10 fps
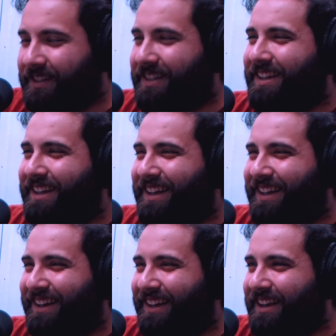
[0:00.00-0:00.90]

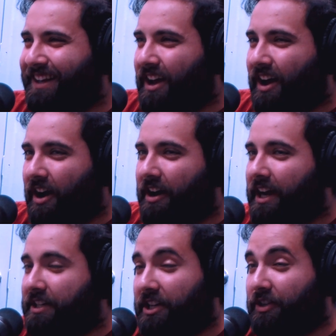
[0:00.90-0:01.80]
Yeah. All right,
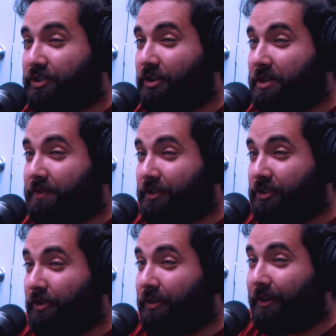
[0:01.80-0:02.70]
guys. Thank you so much for
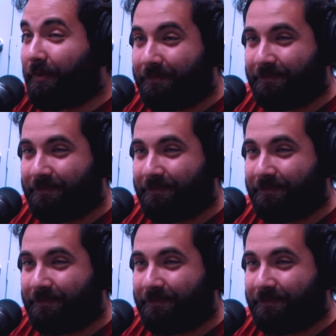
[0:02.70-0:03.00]
showing up.